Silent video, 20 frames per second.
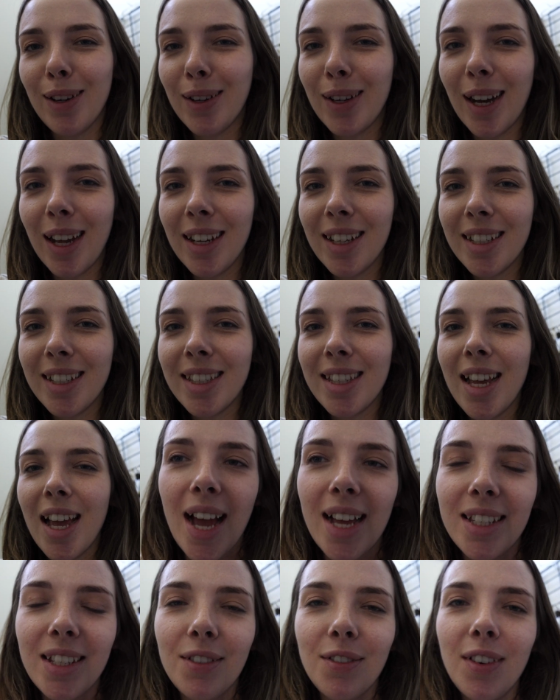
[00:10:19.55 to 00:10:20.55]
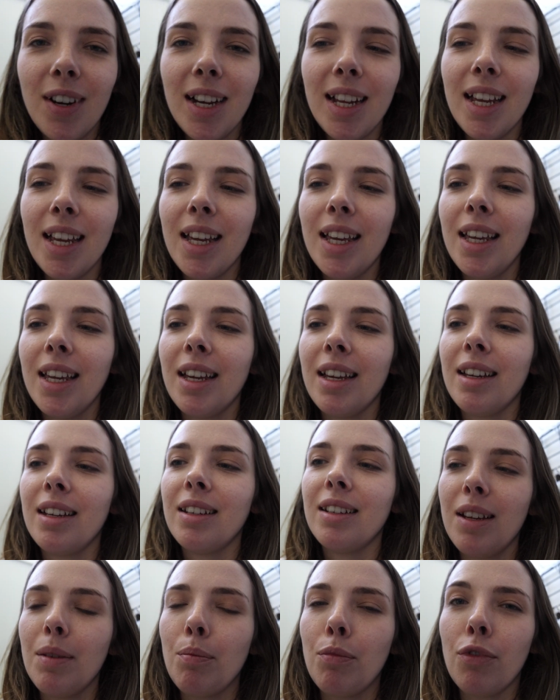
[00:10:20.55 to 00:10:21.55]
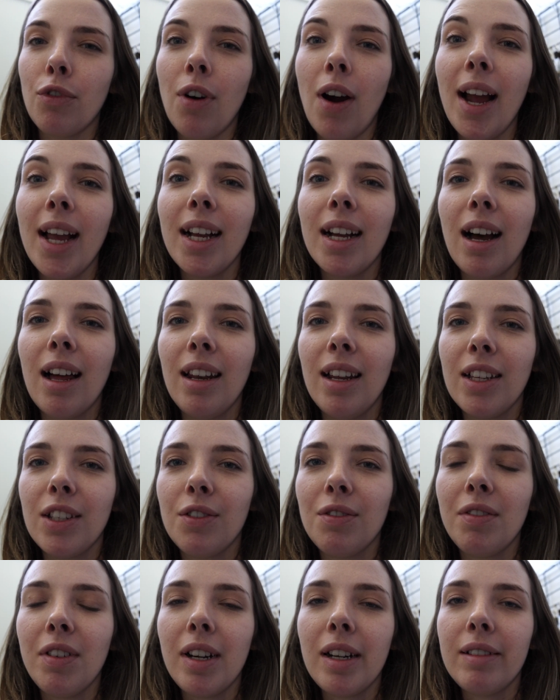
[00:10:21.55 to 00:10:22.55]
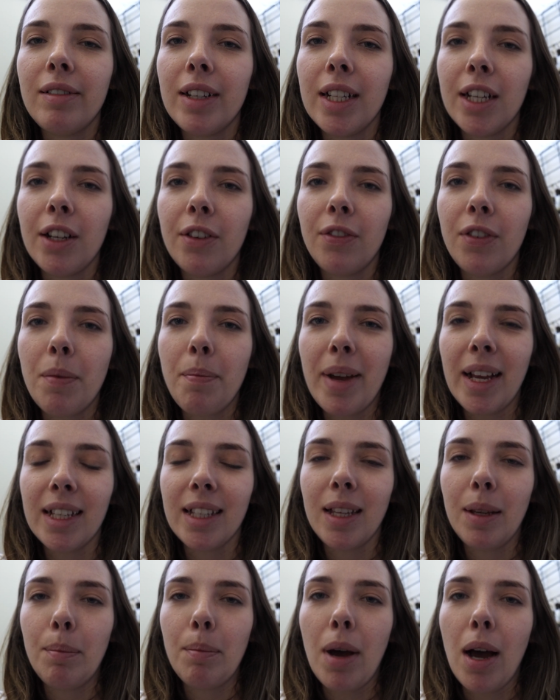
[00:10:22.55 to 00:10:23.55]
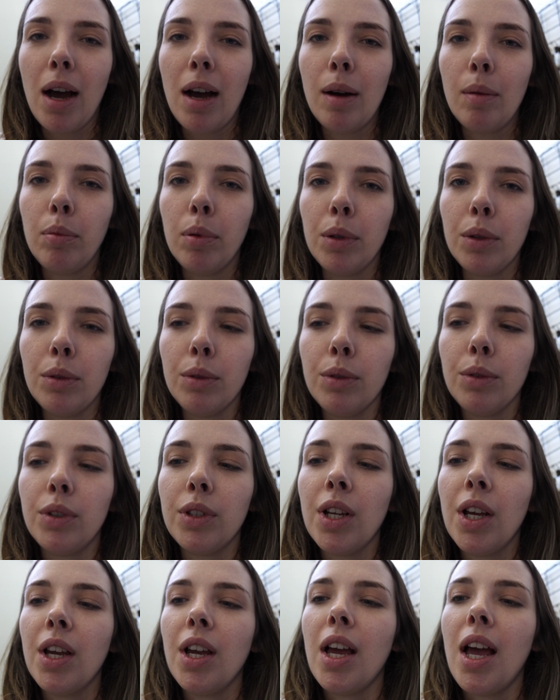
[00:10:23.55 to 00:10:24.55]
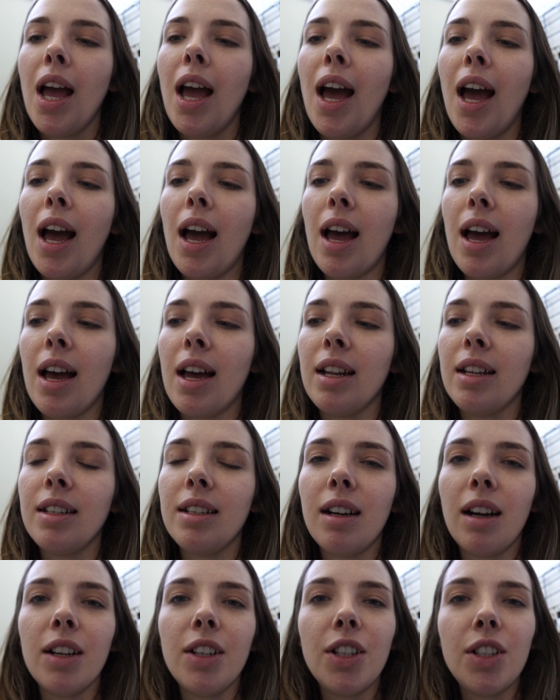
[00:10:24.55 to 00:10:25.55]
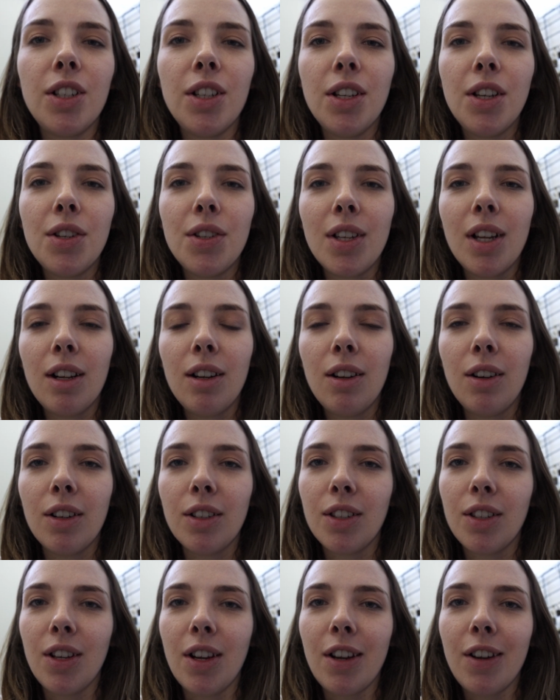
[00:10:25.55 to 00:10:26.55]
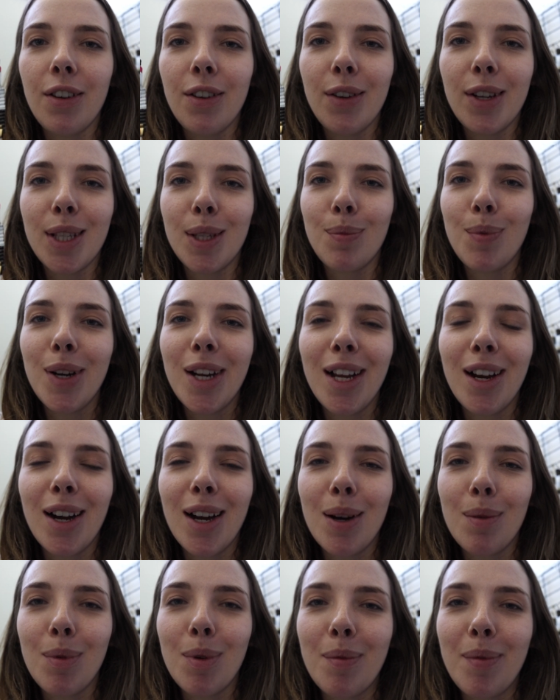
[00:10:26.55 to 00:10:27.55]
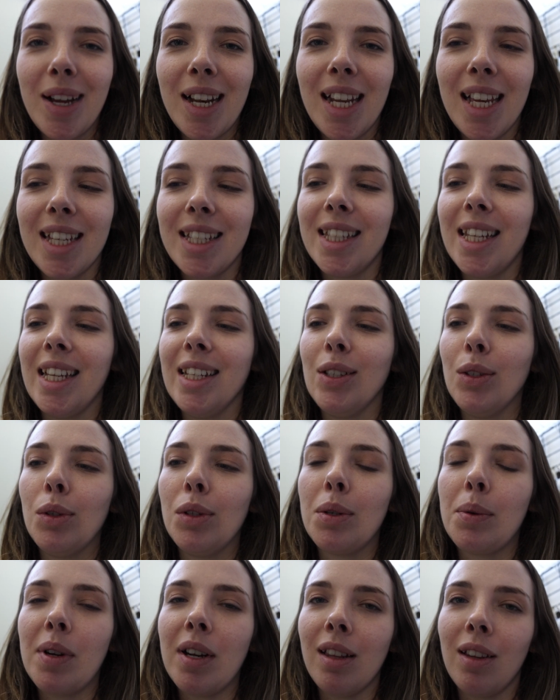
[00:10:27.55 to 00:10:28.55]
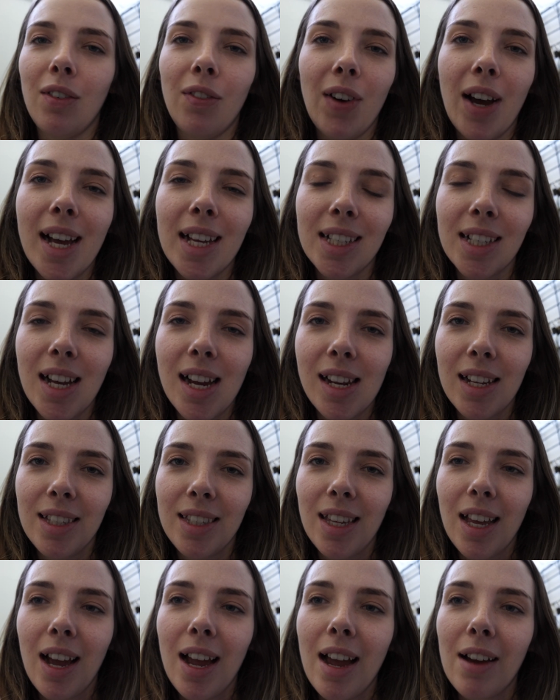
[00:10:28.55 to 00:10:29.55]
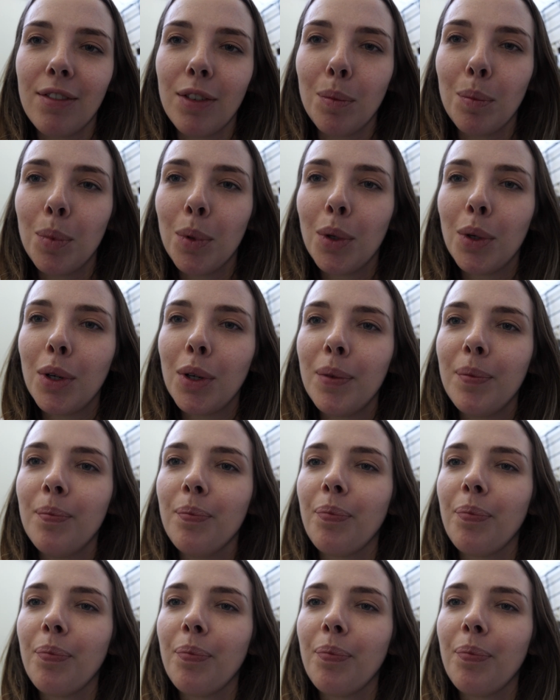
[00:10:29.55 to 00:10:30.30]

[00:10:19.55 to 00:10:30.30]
colours. It's a really bright colour. It's really, really good for mixing purples. And I just use it a lot, so it's pretty high up on my list. It's also one of the first colours that I ever bought,